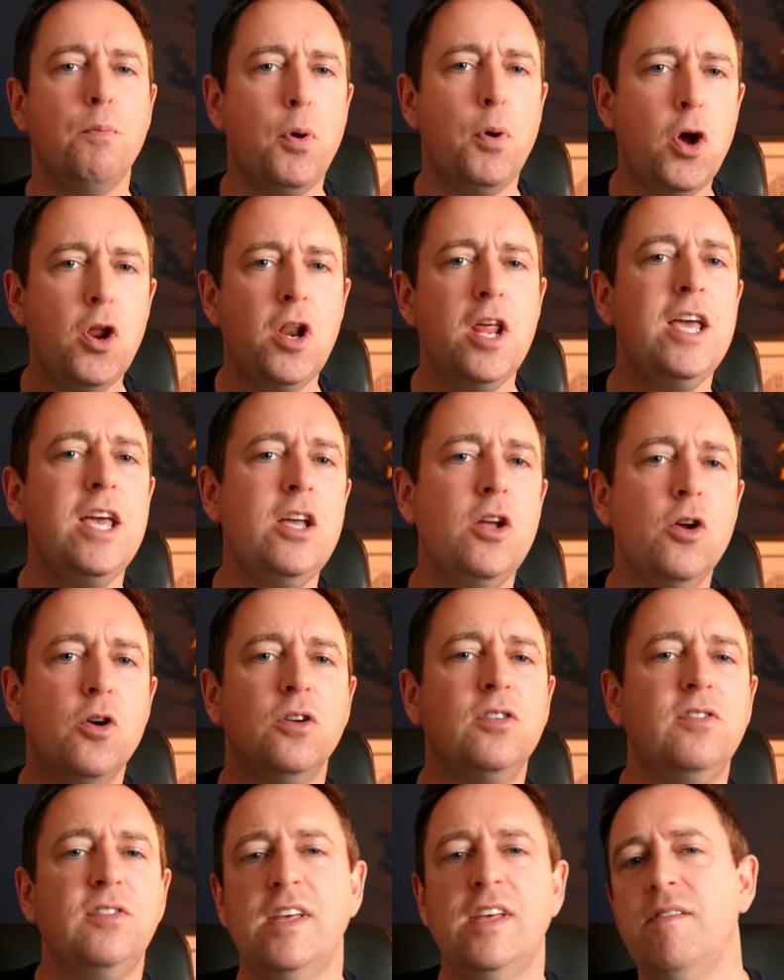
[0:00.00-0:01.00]
putting
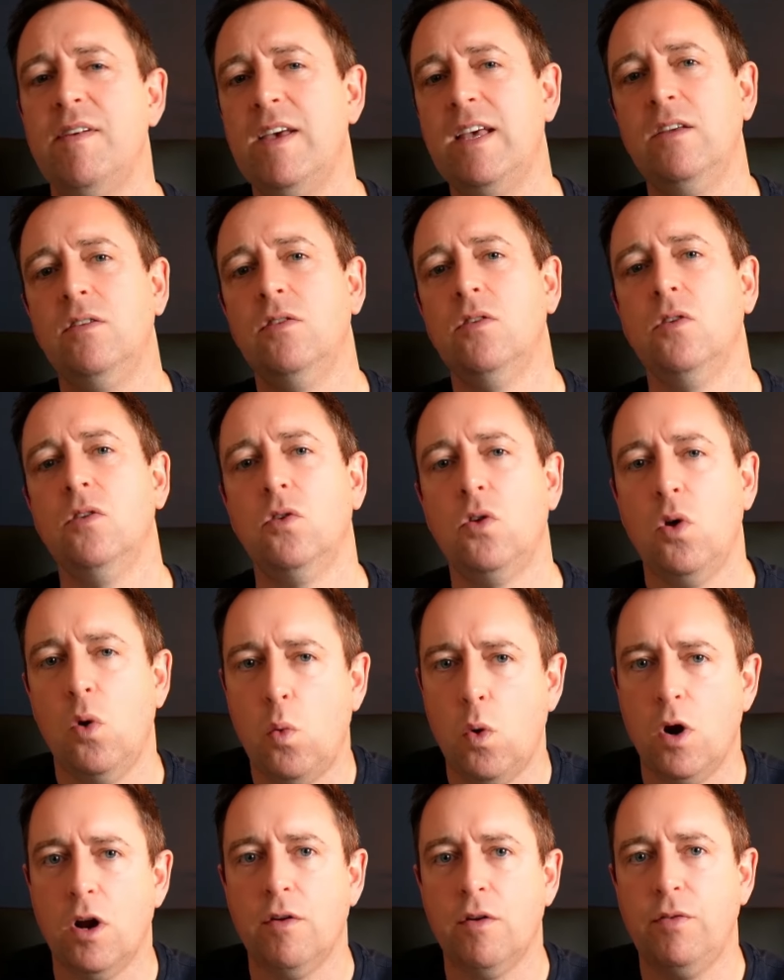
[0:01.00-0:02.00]
your savings to
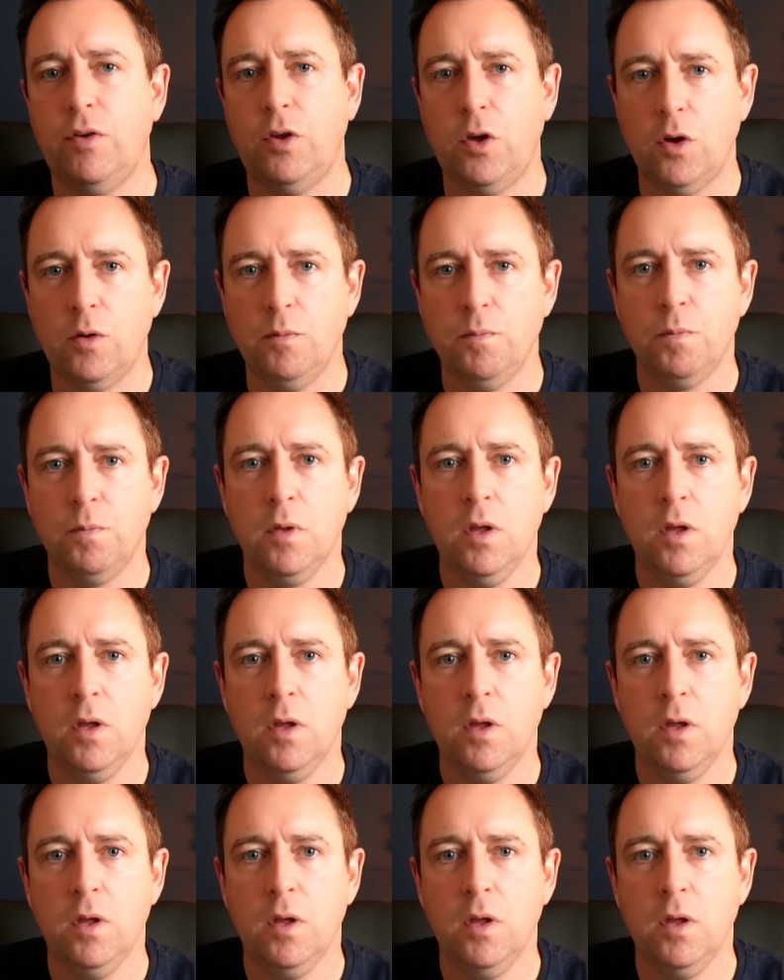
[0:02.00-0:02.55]
work for you.